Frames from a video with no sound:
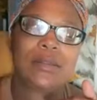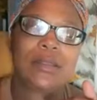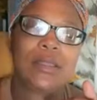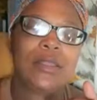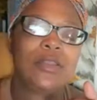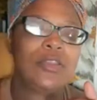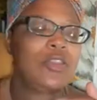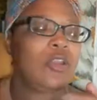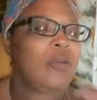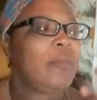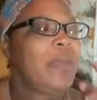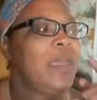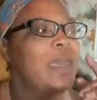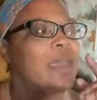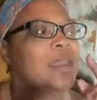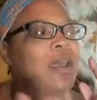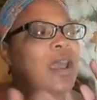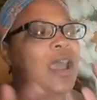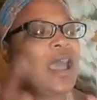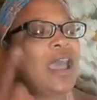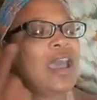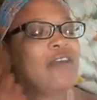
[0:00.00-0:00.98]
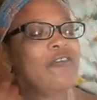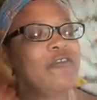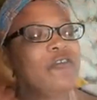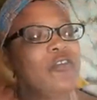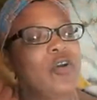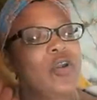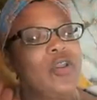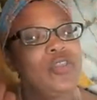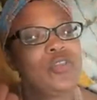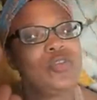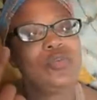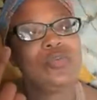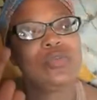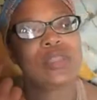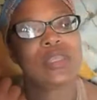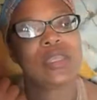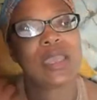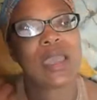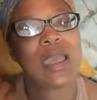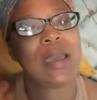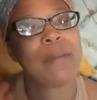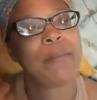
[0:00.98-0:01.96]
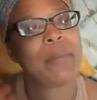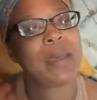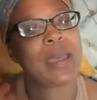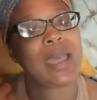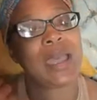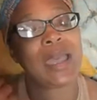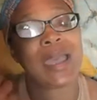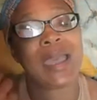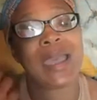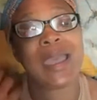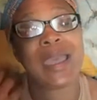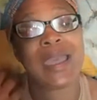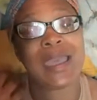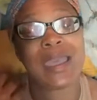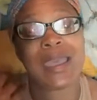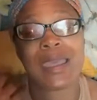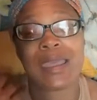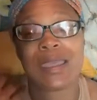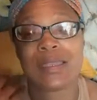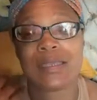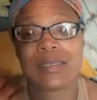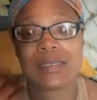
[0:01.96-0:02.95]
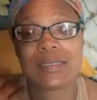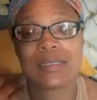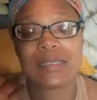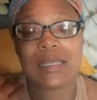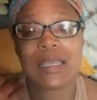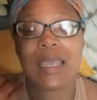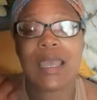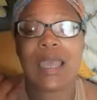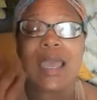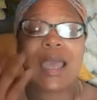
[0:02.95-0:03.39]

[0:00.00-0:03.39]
No matter how far you think I'm behind, I